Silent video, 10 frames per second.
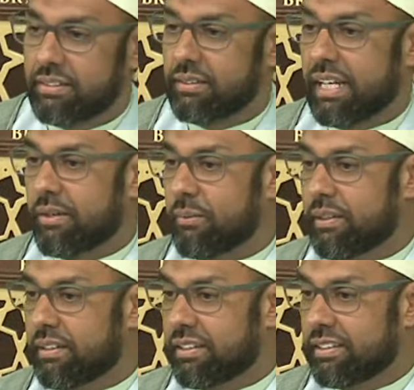
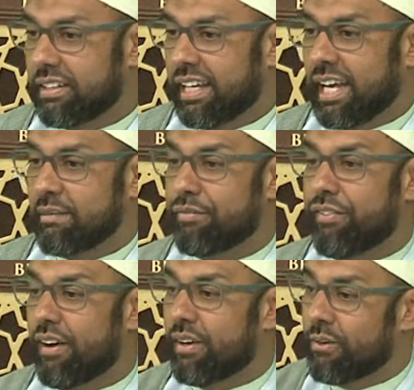I'm
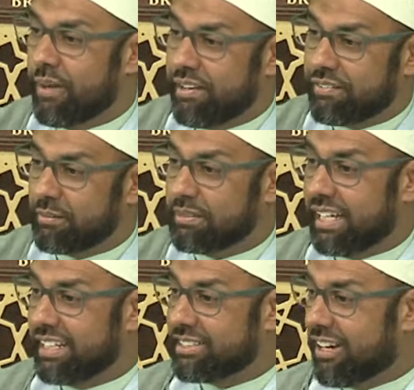far away from
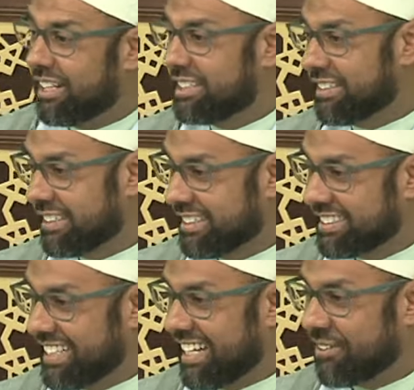that, it's hard to
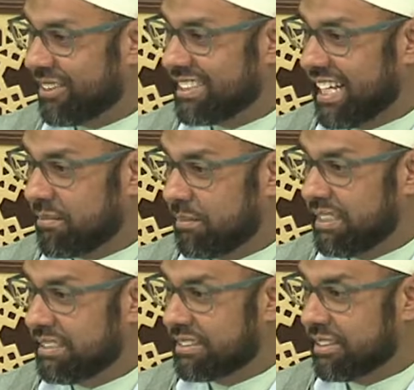understand what that
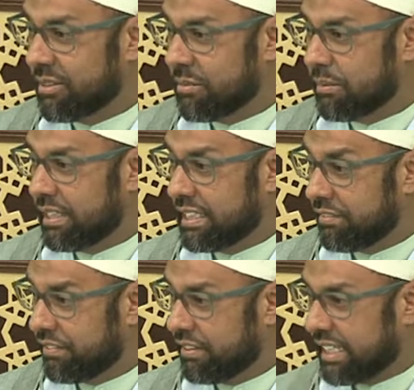means, you know. But like
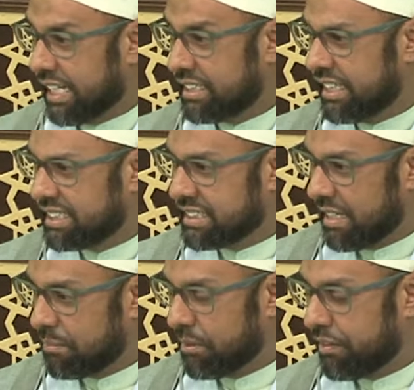if you look at the
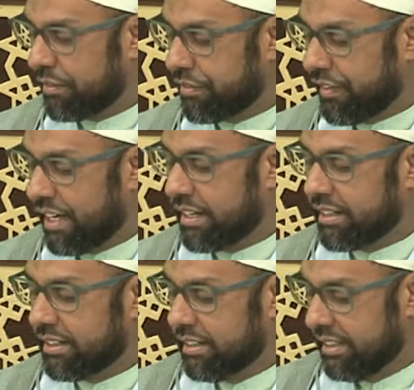example of a
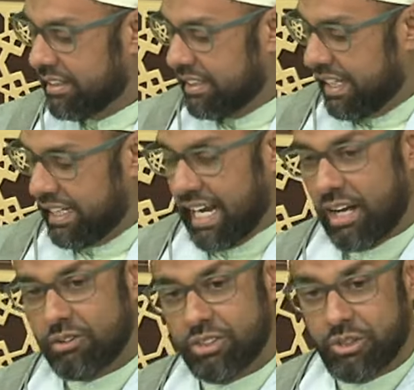fire and
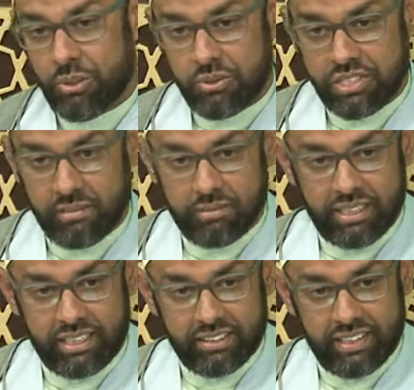how to know
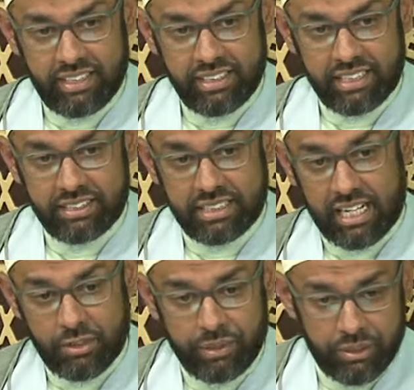something, right? Like you say,
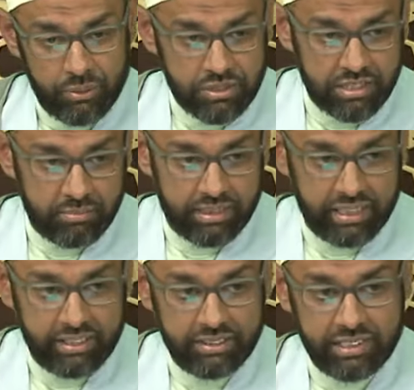how do we know
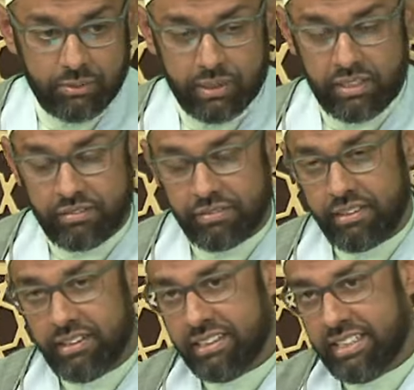something? You say, well,
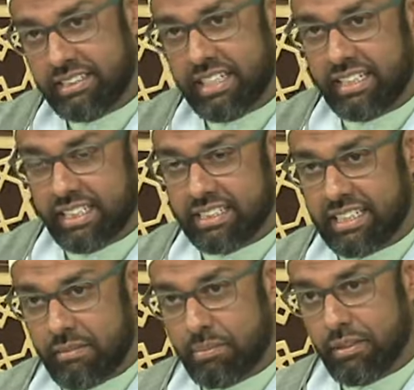let's take the
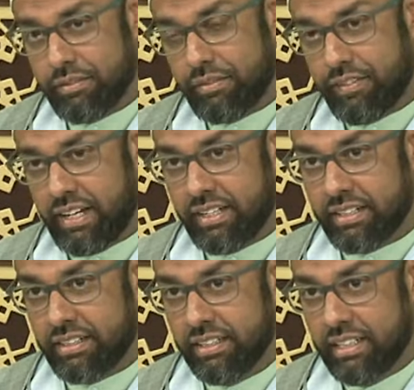example of a
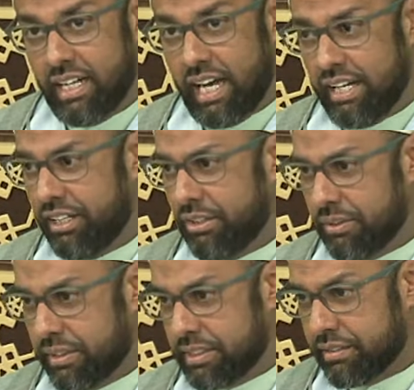fire. How do you
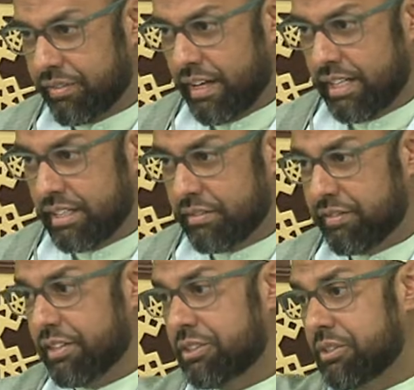know there's a fire?
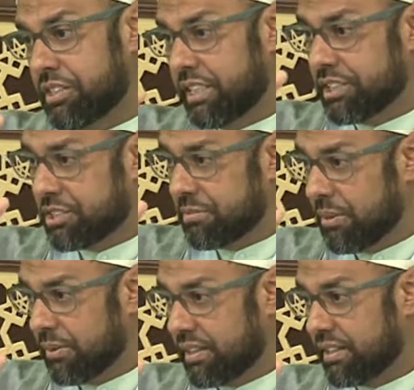First, you see a
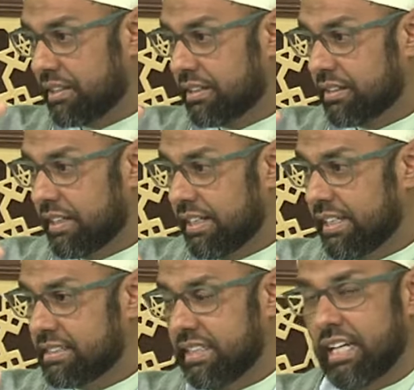smoke, right?
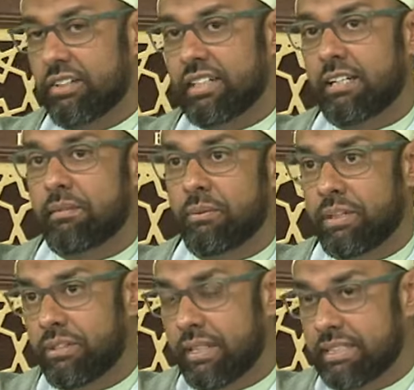Let's say I look out my
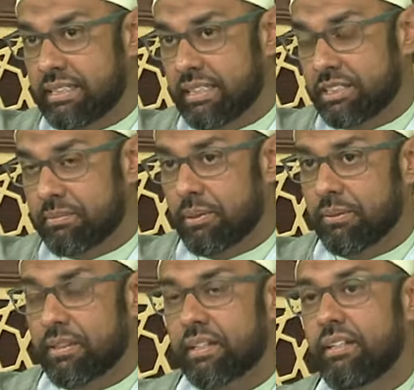window, I see a
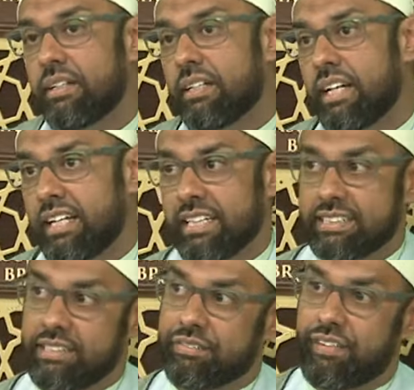smoke, and I
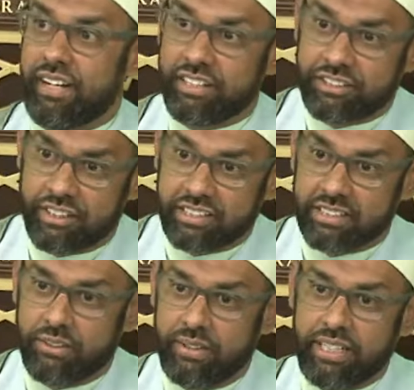see fire trucks
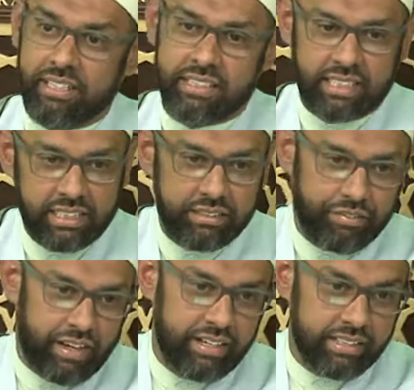going. I was like, there's a
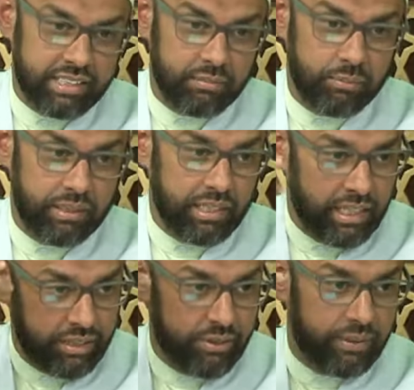fire somewhere.
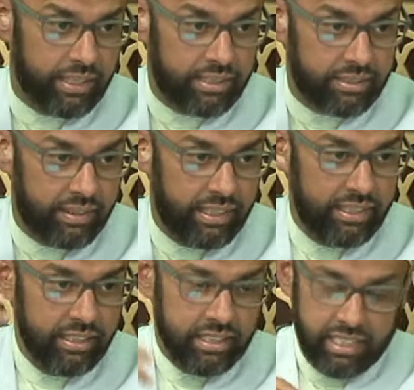I know it,
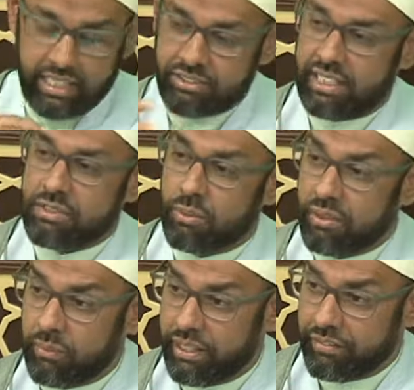right? And so that's
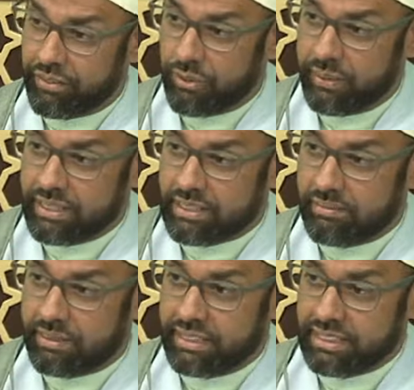one way of knowing
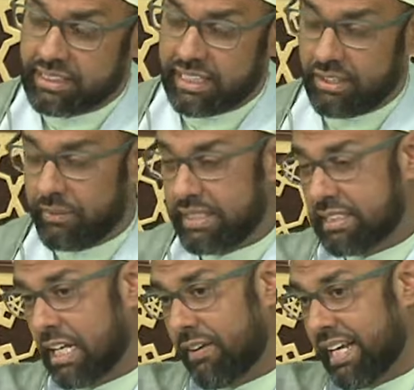something. The second way is
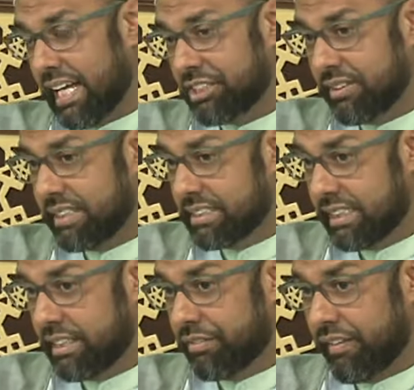now I actually
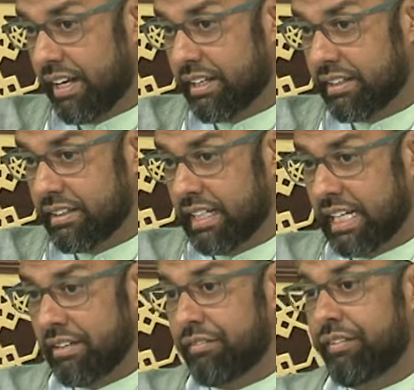see the fire, and I
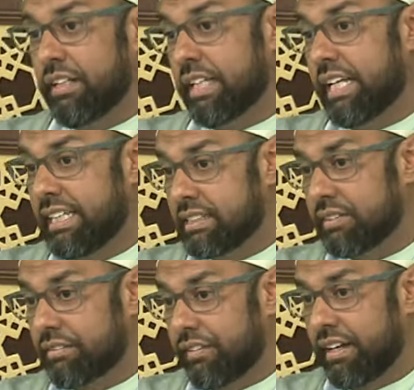can feel the heat of
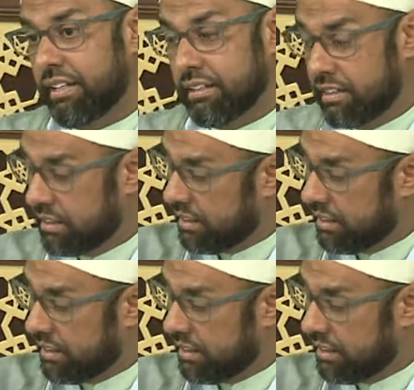the fire.